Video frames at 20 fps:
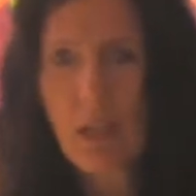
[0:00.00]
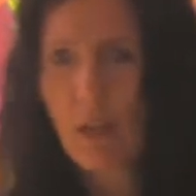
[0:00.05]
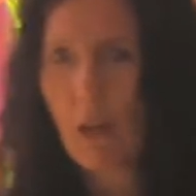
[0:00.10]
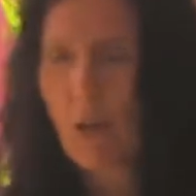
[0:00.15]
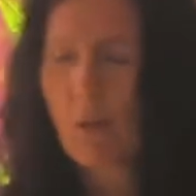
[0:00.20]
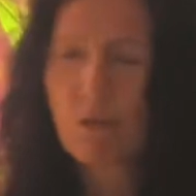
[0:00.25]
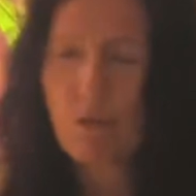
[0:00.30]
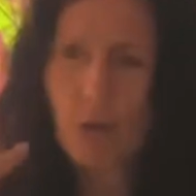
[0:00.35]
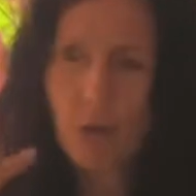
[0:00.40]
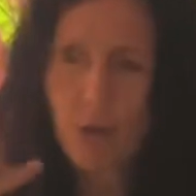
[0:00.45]

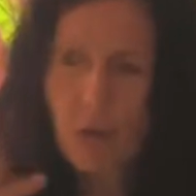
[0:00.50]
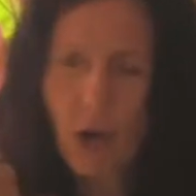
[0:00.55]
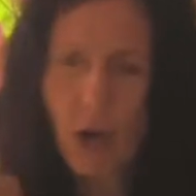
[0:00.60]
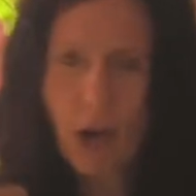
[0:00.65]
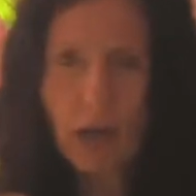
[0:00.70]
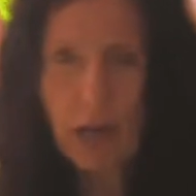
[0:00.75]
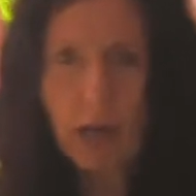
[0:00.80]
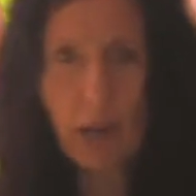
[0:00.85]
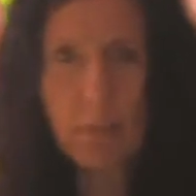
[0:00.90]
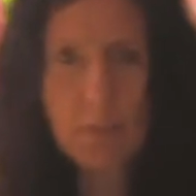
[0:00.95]
A phone call
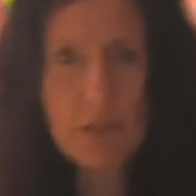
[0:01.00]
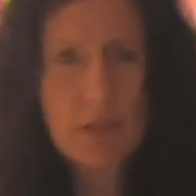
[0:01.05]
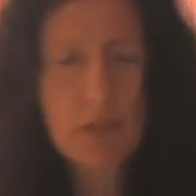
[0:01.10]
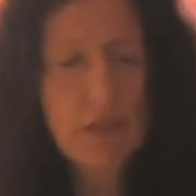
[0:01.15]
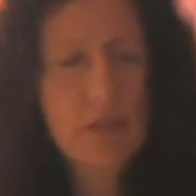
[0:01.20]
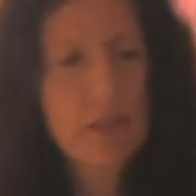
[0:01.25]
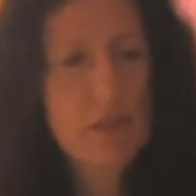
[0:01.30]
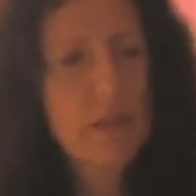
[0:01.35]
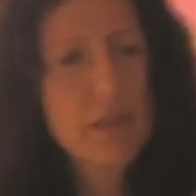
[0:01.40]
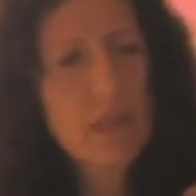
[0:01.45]
comes
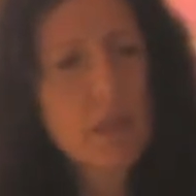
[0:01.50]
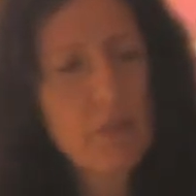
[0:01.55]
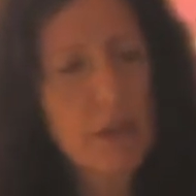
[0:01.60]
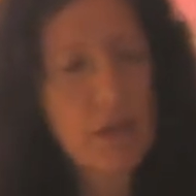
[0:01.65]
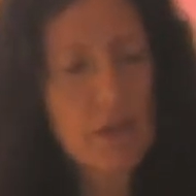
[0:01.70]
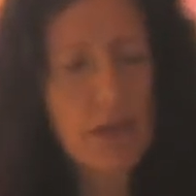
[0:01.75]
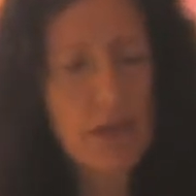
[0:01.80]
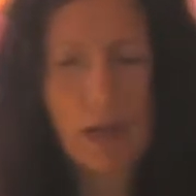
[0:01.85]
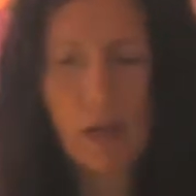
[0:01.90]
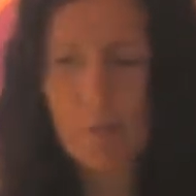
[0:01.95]
in, an
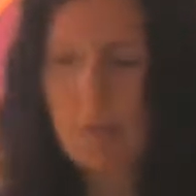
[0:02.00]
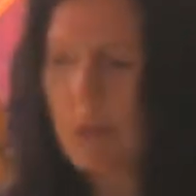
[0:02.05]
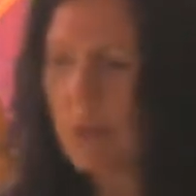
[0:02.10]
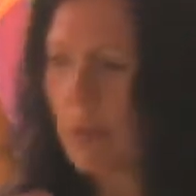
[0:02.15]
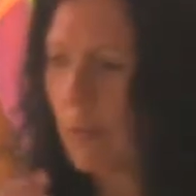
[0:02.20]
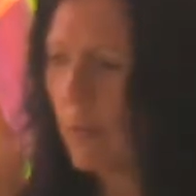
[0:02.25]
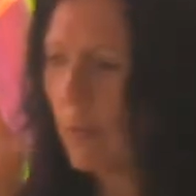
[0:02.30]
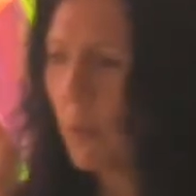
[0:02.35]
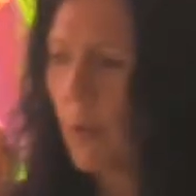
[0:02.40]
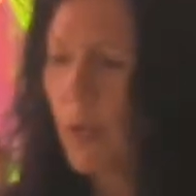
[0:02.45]
email comes
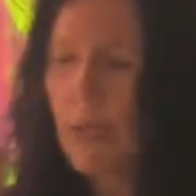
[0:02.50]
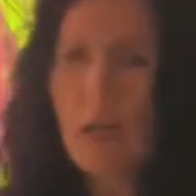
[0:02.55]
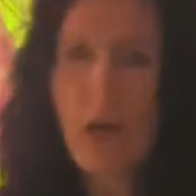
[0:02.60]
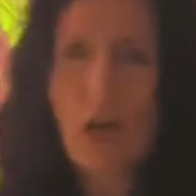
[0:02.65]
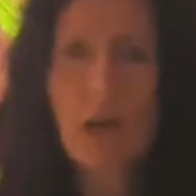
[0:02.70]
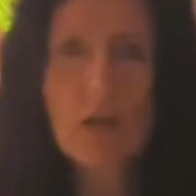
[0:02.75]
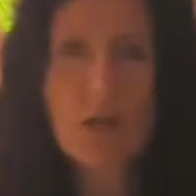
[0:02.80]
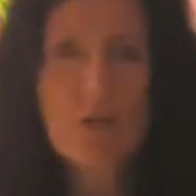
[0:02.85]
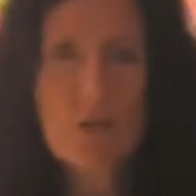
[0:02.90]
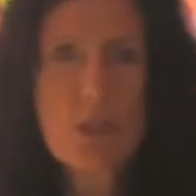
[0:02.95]
in, we
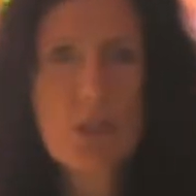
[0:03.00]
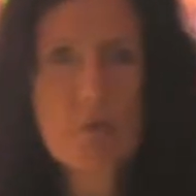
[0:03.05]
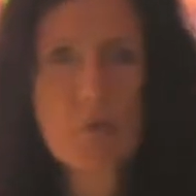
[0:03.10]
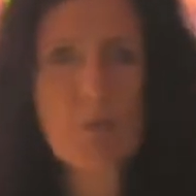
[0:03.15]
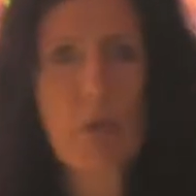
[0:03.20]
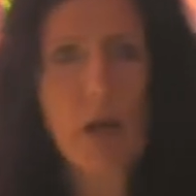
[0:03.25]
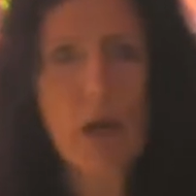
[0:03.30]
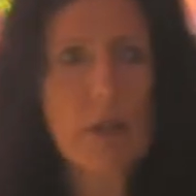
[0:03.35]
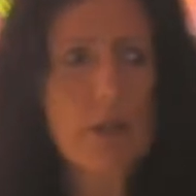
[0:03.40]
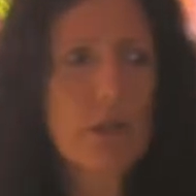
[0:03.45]
are
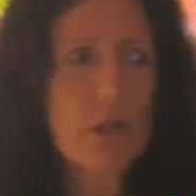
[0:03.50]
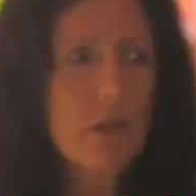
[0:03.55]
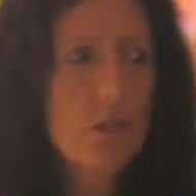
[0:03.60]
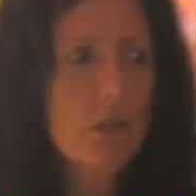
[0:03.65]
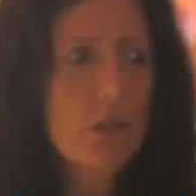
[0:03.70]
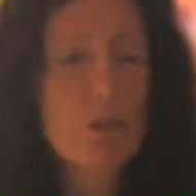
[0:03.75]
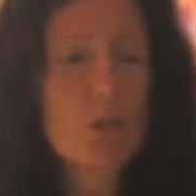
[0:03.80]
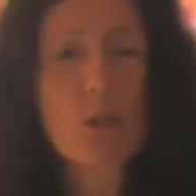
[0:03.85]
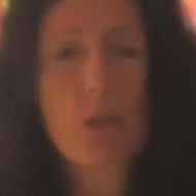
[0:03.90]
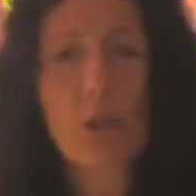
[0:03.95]
responding
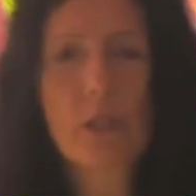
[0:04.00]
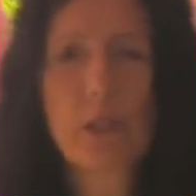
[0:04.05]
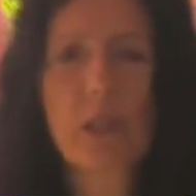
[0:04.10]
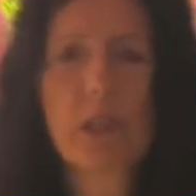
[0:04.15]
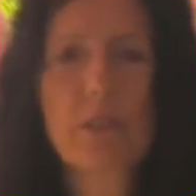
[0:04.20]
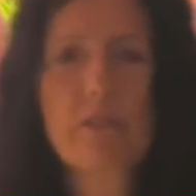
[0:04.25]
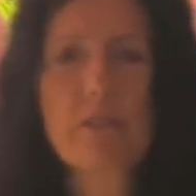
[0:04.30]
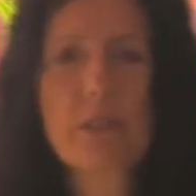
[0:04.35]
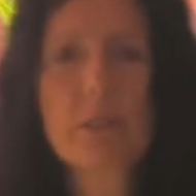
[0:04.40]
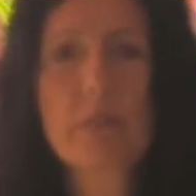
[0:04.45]
to
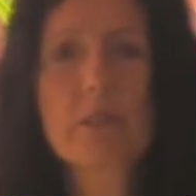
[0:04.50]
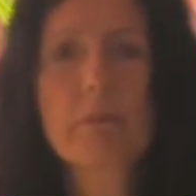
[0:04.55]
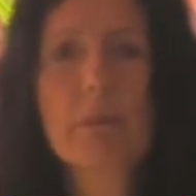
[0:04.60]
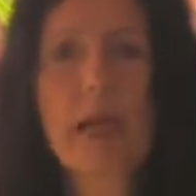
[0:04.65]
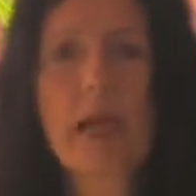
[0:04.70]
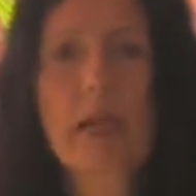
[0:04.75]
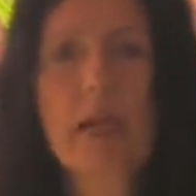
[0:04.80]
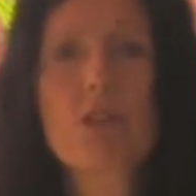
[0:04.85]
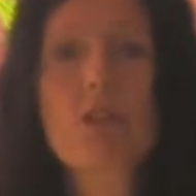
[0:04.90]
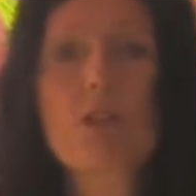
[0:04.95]
whatever
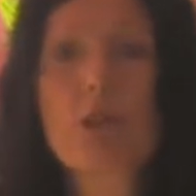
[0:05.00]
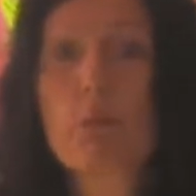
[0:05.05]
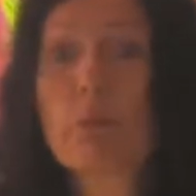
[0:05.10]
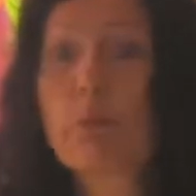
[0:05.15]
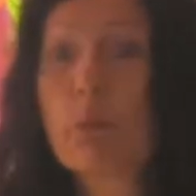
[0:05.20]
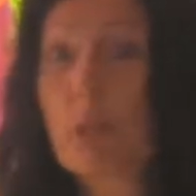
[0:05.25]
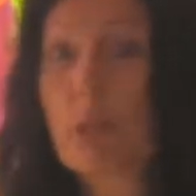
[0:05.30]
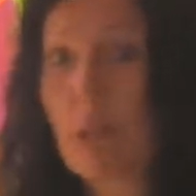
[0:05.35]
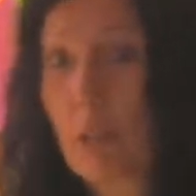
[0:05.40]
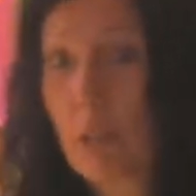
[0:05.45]
demands are
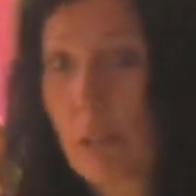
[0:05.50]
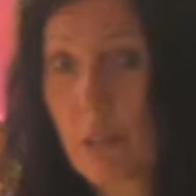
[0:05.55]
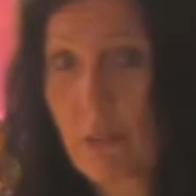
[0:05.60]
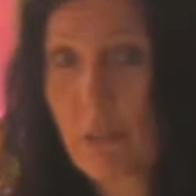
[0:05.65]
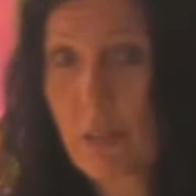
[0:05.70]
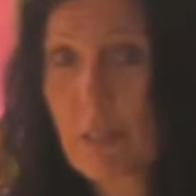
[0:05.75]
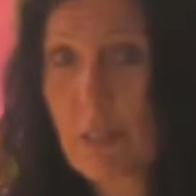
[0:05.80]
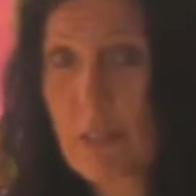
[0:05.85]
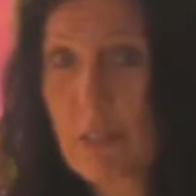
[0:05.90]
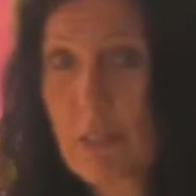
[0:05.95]
put onto
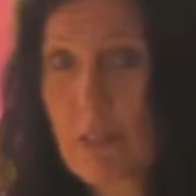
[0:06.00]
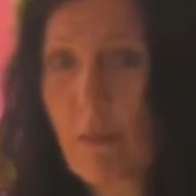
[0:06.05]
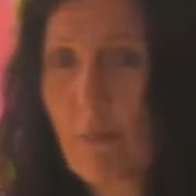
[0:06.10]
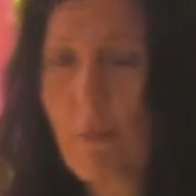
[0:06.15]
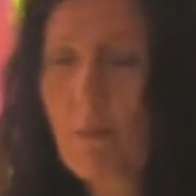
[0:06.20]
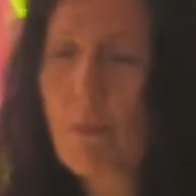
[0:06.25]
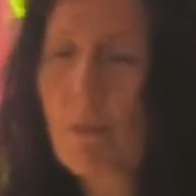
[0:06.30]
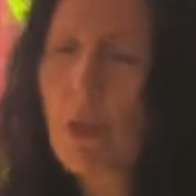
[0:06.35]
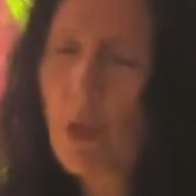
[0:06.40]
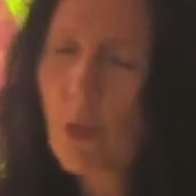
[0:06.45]
us,
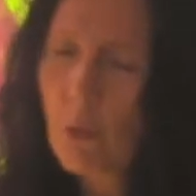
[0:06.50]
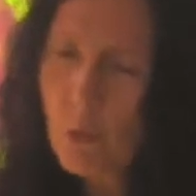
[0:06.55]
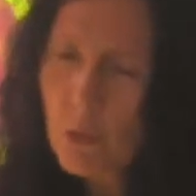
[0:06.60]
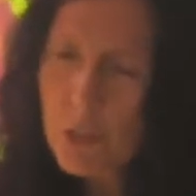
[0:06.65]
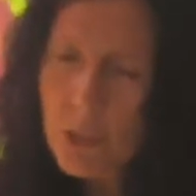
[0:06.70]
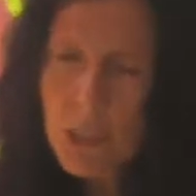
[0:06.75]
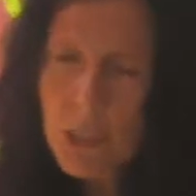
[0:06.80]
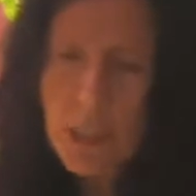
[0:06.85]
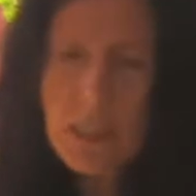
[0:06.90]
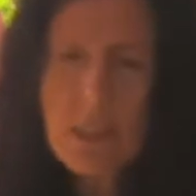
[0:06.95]

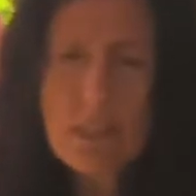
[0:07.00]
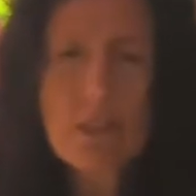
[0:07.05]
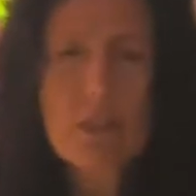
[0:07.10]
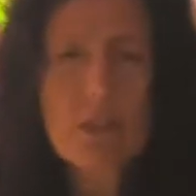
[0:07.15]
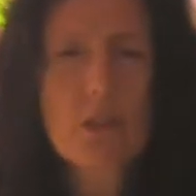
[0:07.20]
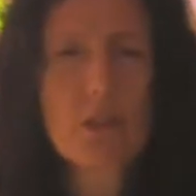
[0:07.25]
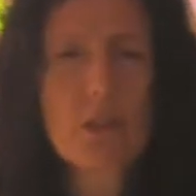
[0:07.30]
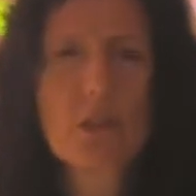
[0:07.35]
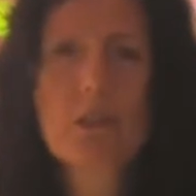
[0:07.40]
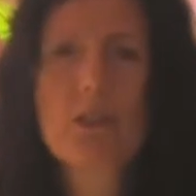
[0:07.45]
which is a
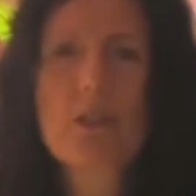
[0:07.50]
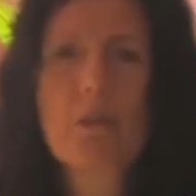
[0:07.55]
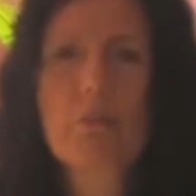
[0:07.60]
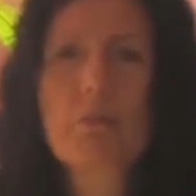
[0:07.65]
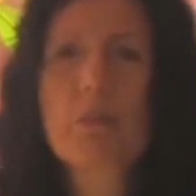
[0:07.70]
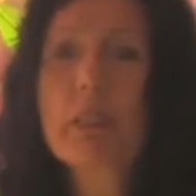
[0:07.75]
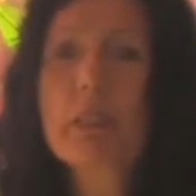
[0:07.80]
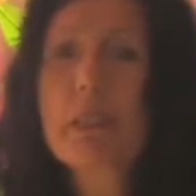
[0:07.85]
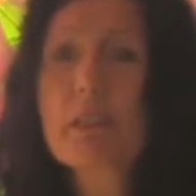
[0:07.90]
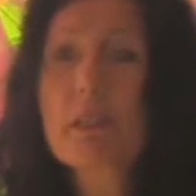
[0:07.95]
good
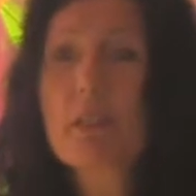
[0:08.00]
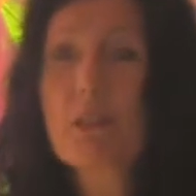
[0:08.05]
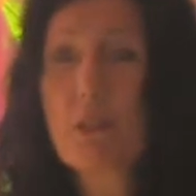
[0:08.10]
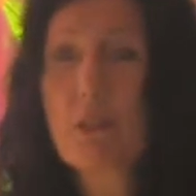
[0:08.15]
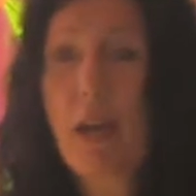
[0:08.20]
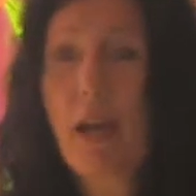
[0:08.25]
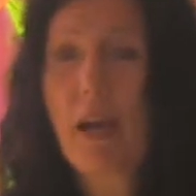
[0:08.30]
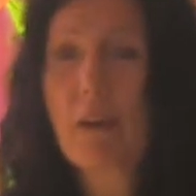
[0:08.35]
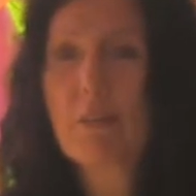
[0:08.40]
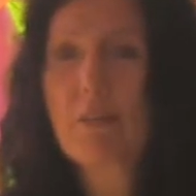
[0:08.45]
ability to
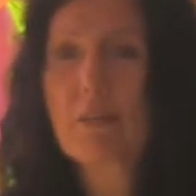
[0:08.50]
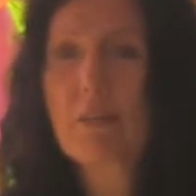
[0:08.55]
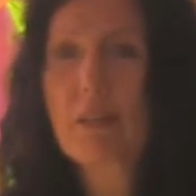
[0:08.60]
have.